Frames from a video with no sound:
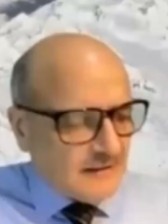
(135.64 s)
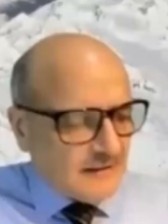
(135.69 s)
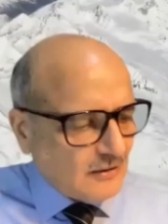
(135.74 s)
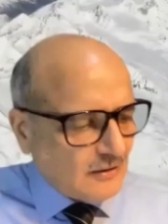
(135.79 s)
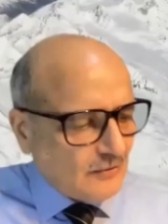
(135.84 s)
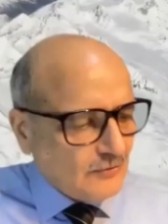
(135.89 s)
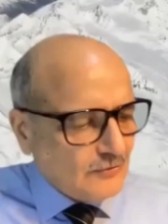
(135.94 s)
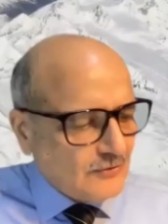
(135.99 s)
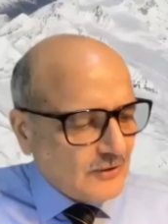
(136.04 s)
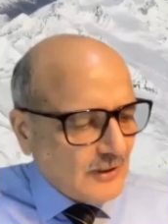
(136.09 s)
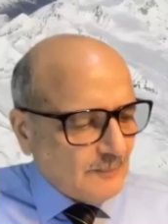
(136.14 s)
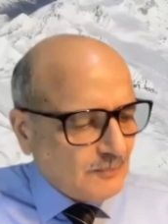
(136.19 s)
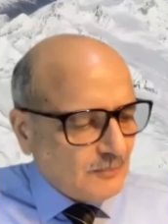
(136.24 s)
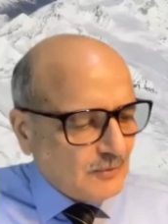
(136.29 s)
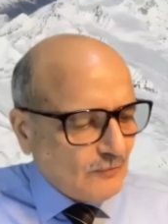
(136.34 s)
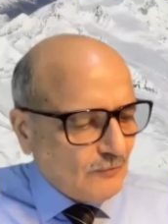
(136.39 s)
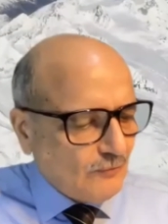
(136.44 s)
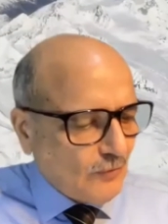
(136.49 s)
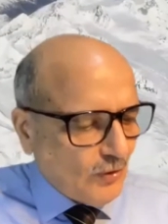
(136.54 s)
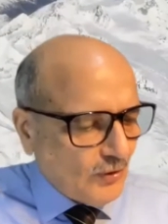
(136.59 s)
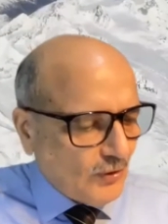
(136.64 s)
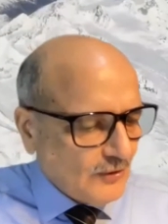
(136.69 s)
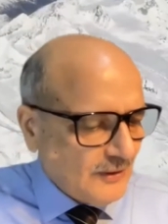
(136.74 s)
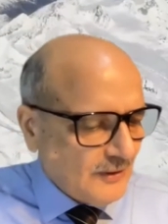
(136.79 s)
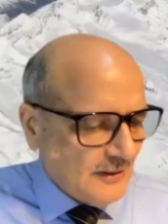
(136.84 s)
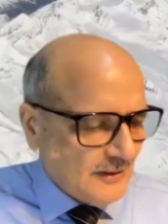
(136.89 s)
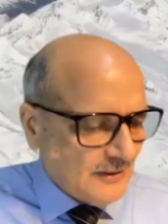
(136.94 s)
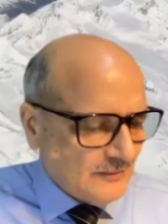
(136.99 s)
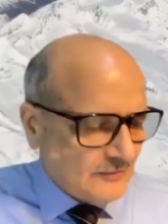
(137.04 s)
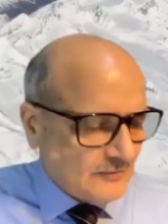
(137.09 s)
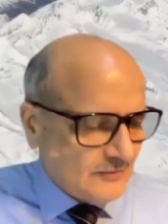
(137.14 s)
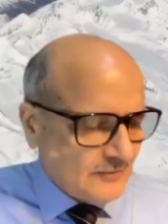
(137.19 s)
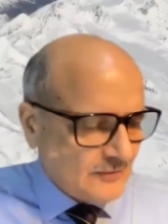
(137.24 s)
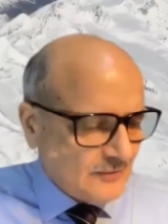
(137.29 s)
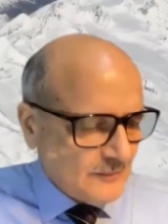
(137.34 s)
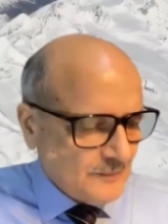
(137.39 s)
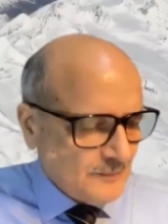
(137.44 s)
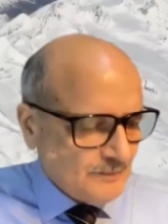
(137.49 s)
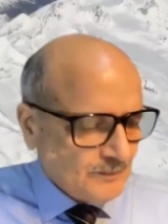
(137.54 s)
we had the concept of warriors,